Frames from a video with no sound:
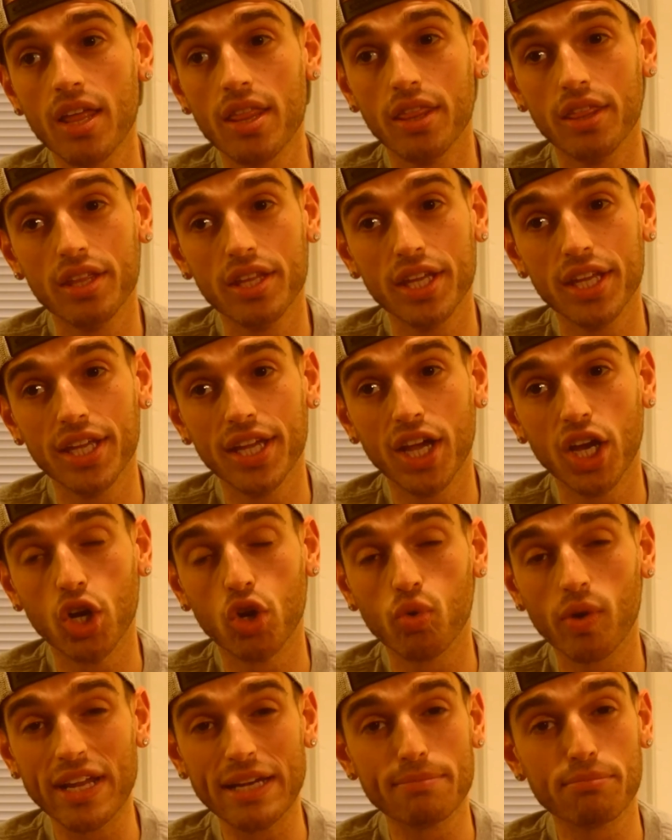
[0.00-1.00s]
the
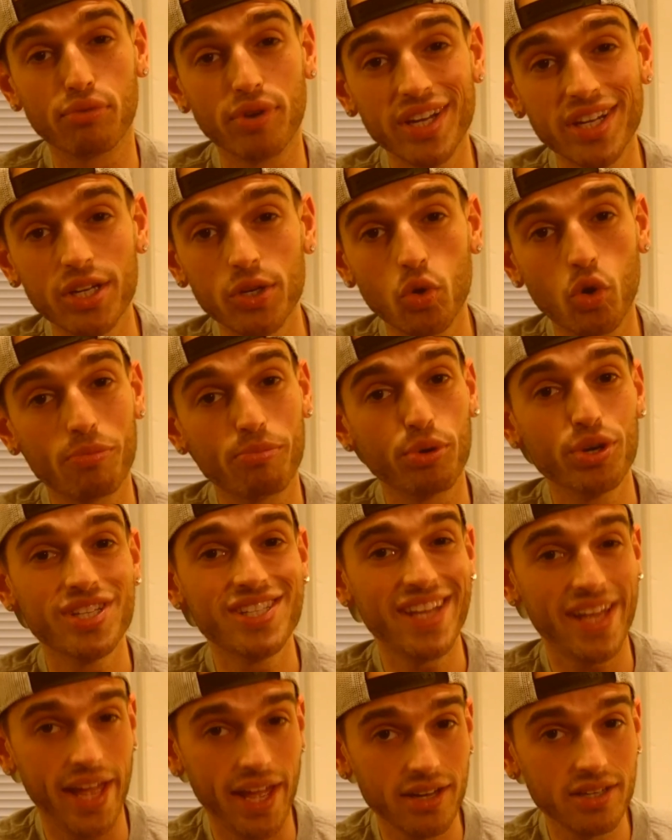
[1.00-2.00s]
Great Britain or
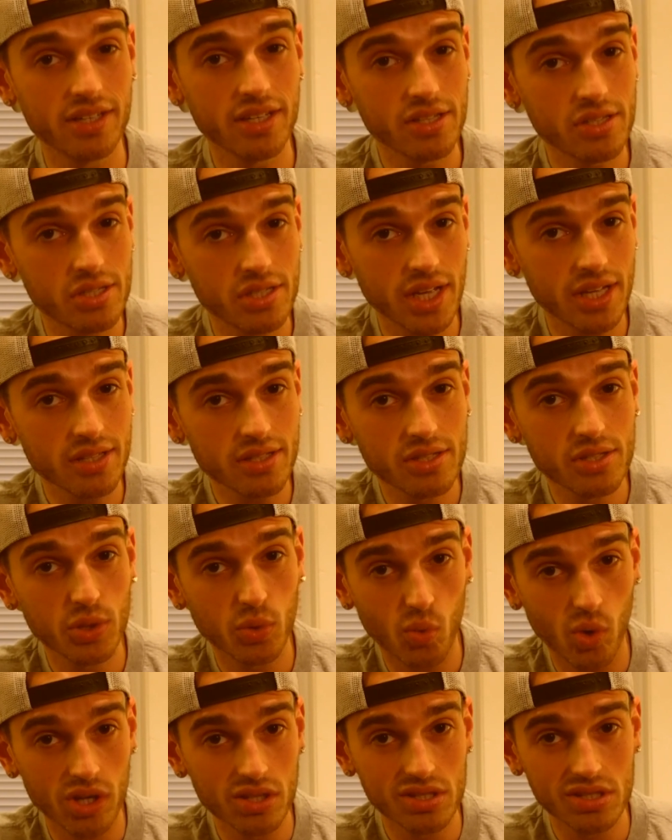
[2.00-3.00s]
Britannia scents, the
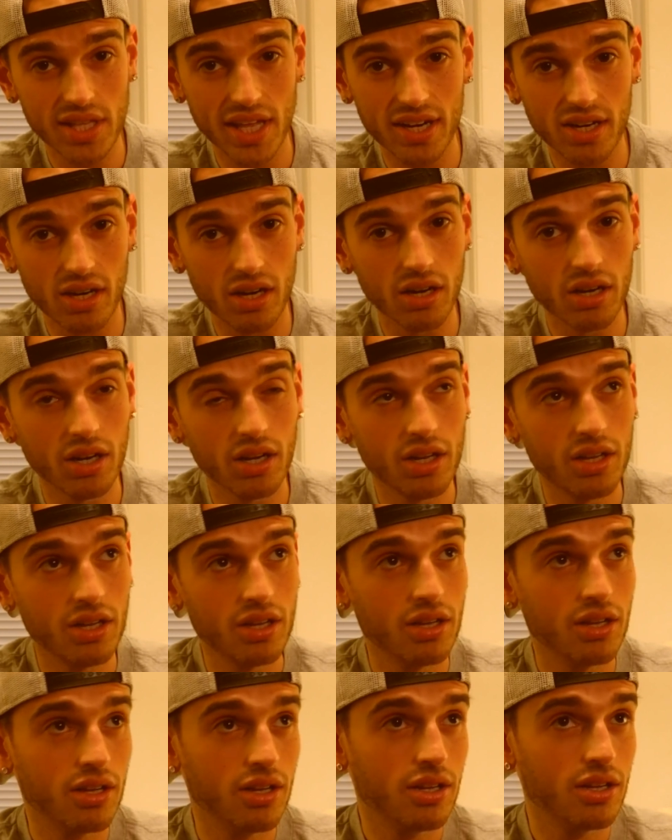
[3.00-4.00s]
ones that are,
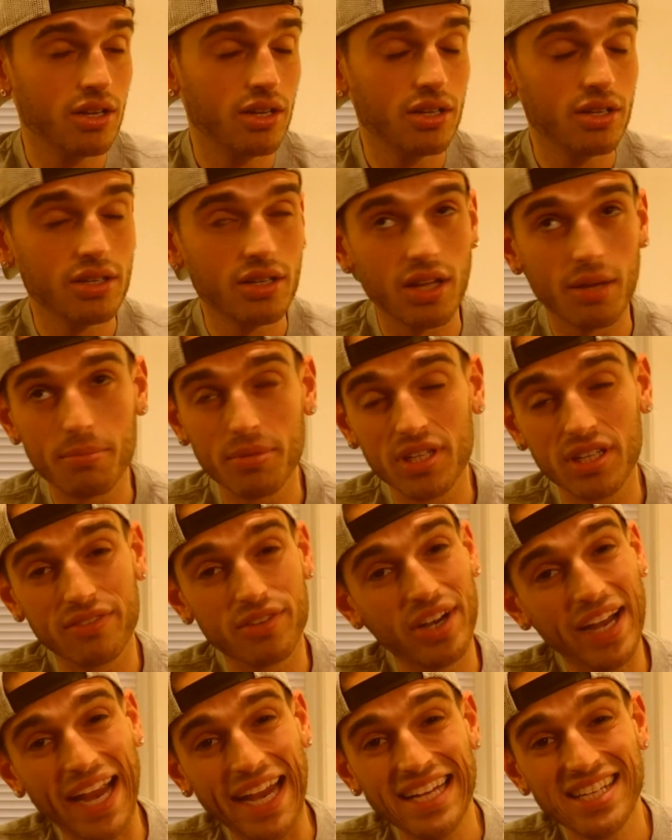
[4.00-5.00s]
I believe,
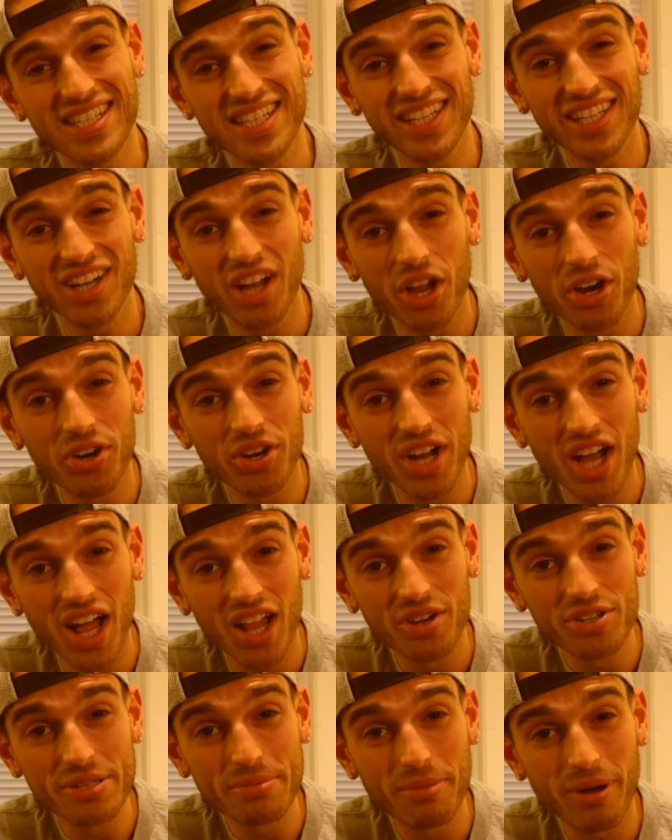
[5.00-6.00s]
they're
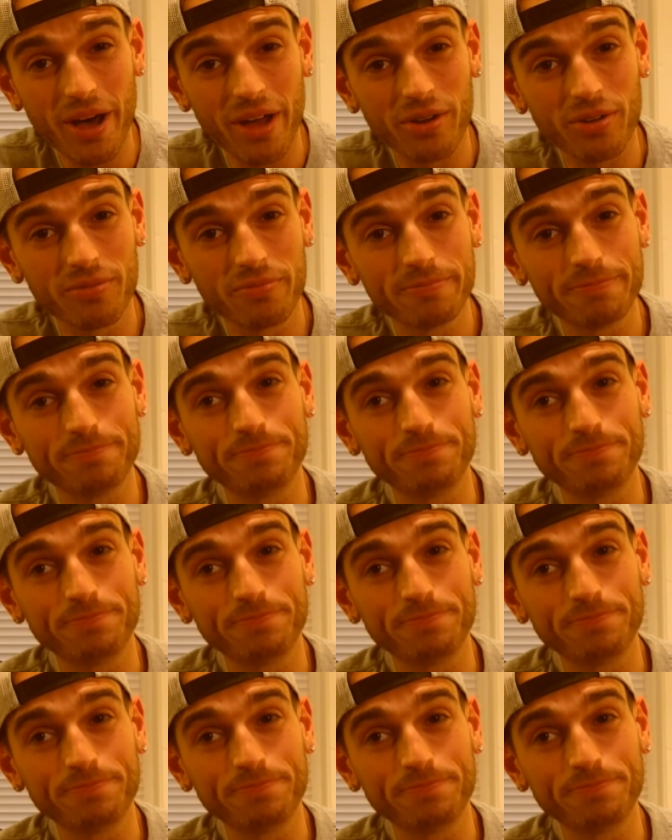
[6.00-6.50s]
$1,800 a bottle.